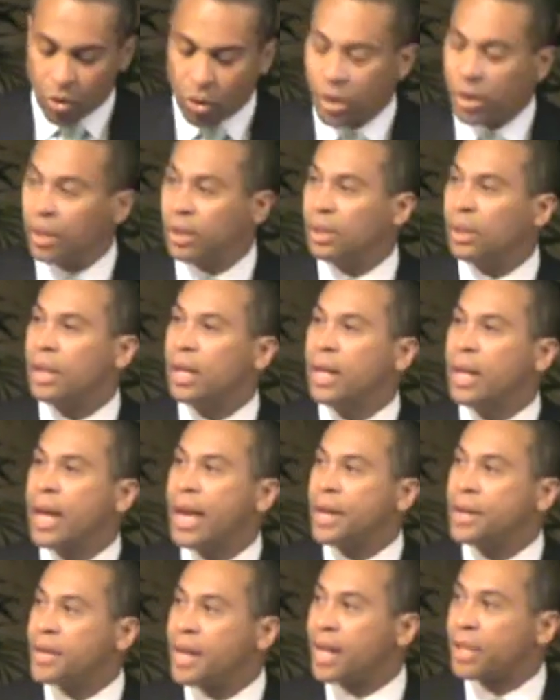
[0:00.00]
oil,
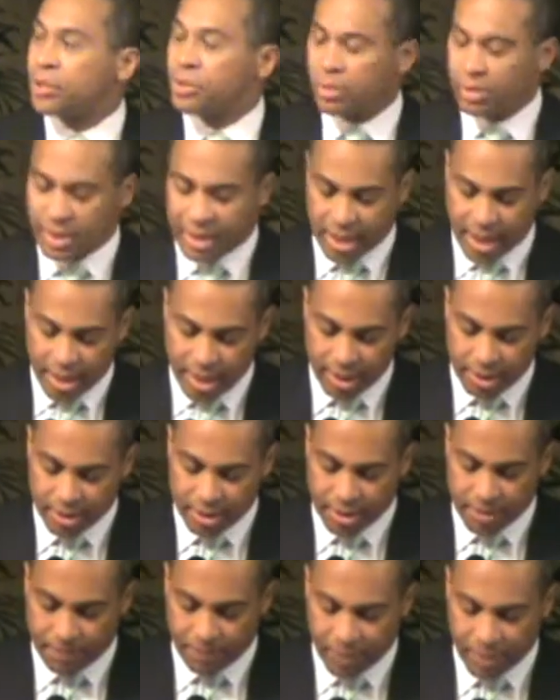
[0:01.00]
and natural
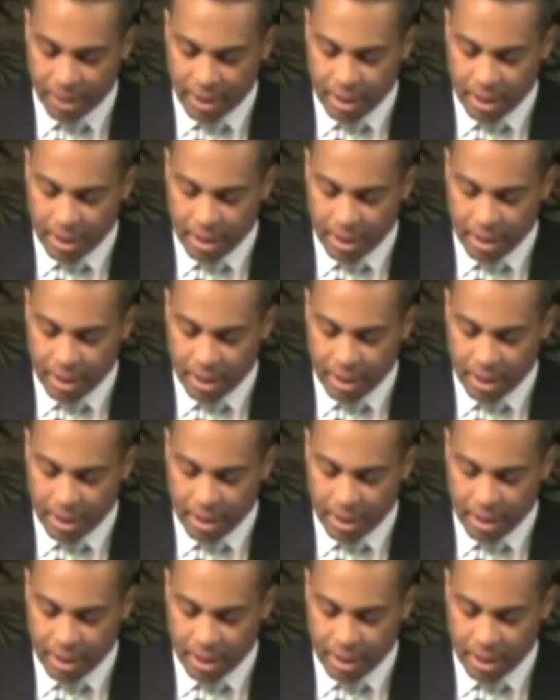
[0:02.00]
gas.